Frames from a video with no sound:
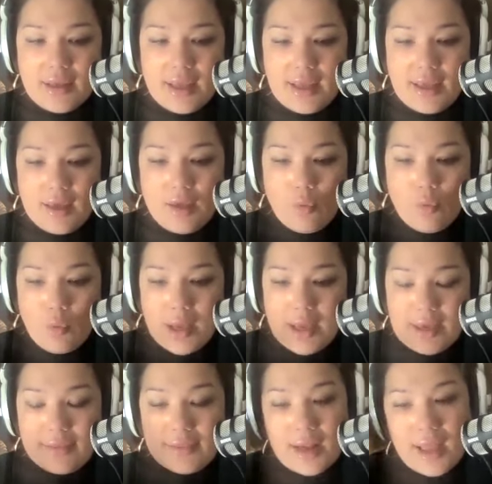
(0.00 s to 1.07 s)
a
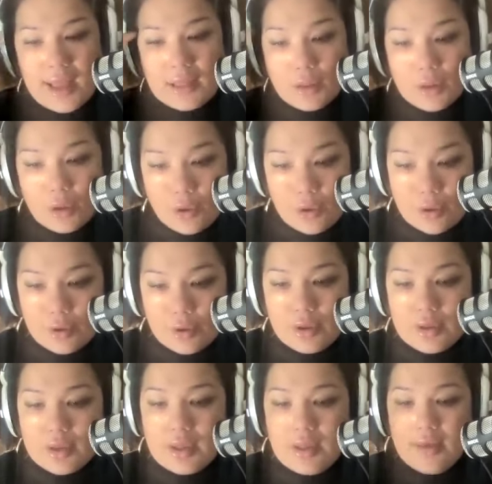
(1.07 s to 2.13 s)
way that I
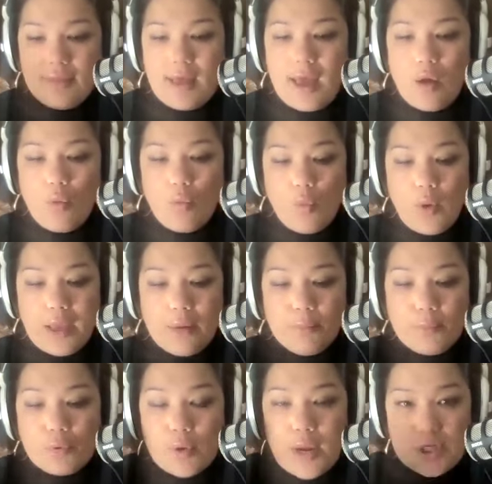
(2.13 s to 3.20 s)
learned that when
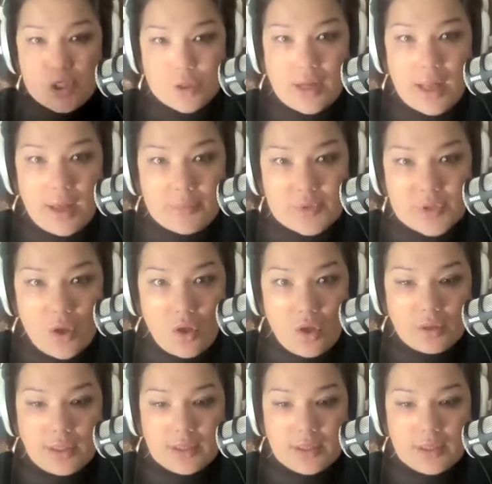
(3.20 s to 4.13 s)
pressure comes on,